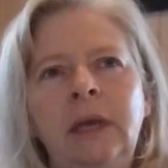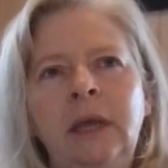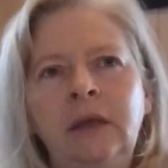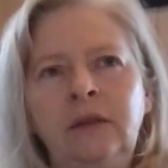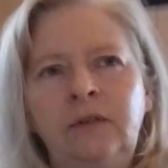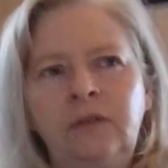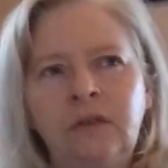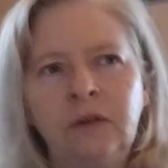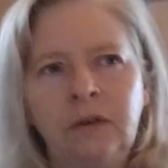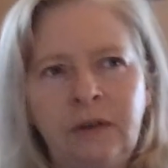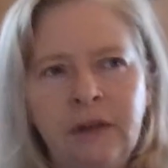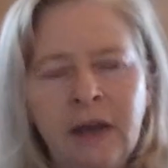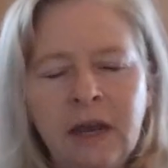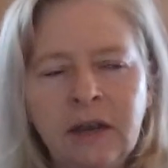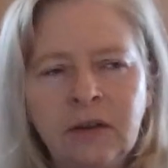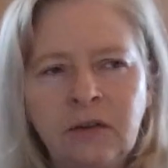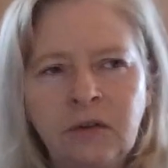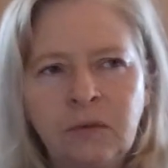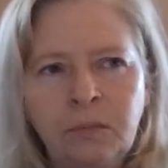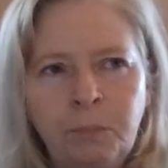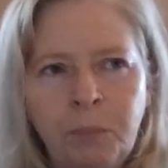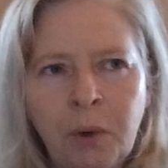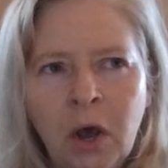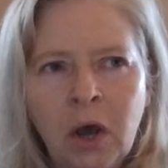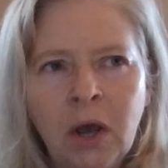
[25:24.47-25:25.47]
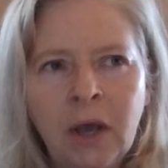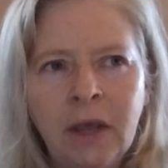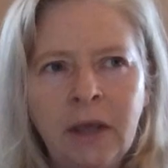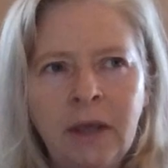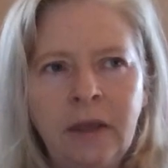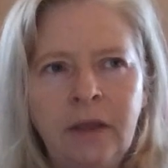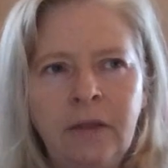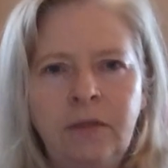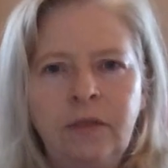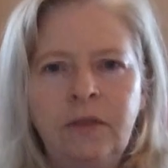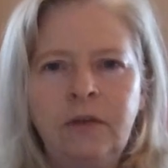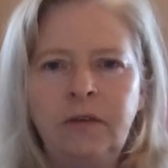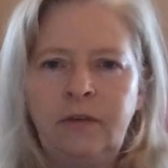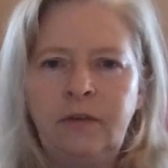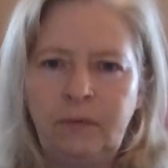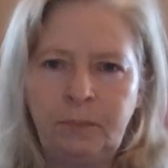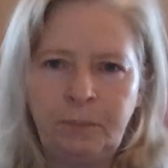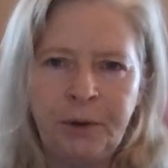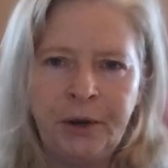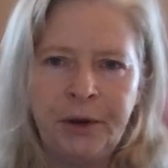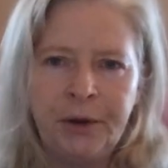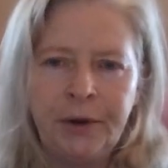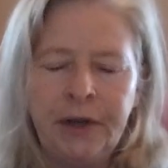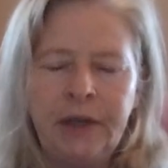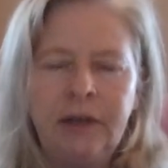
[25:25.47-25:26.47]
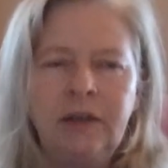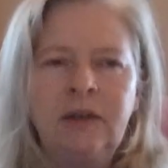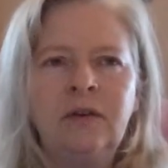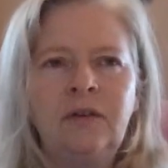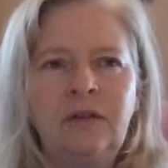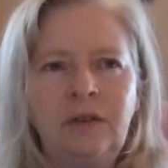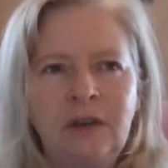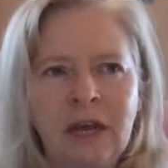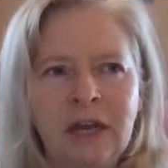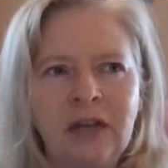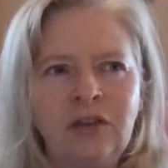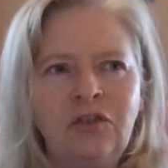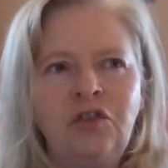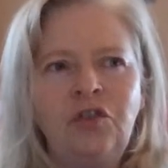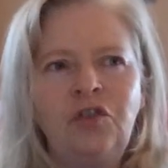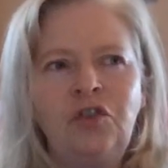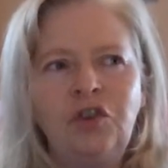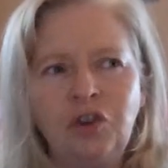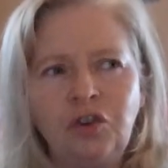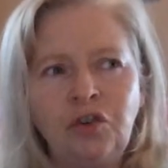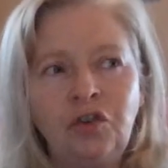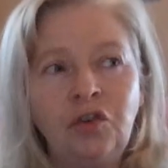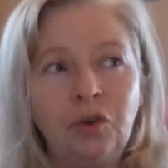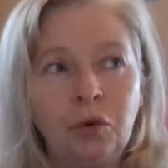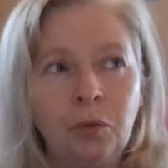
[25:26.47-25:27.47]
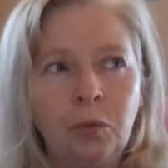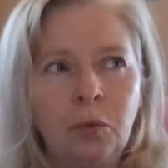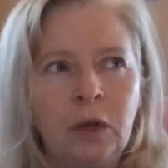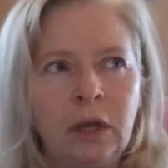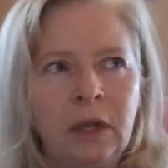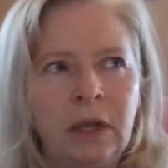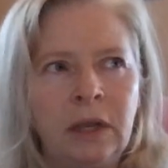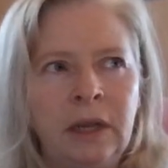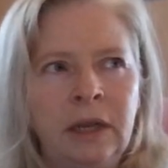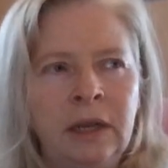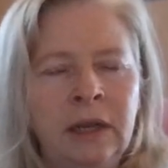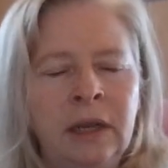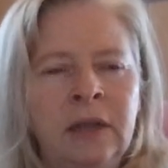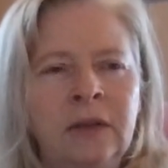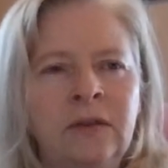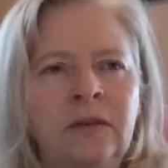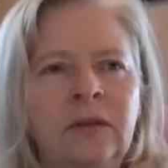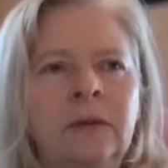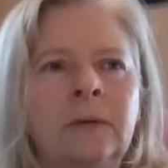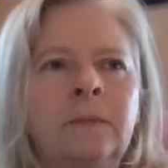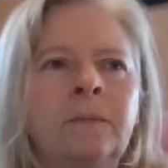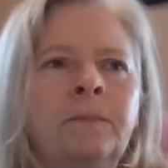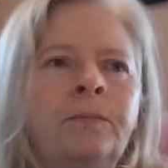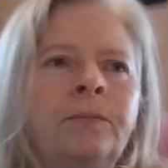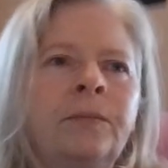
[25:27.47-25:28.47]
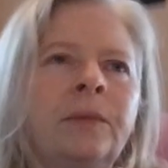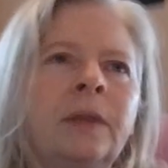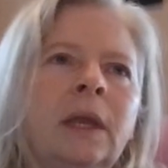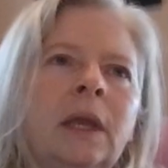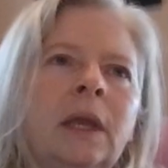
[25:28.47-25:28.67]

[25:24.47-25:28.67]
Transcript: It's a test by the Spirit to test just your willingness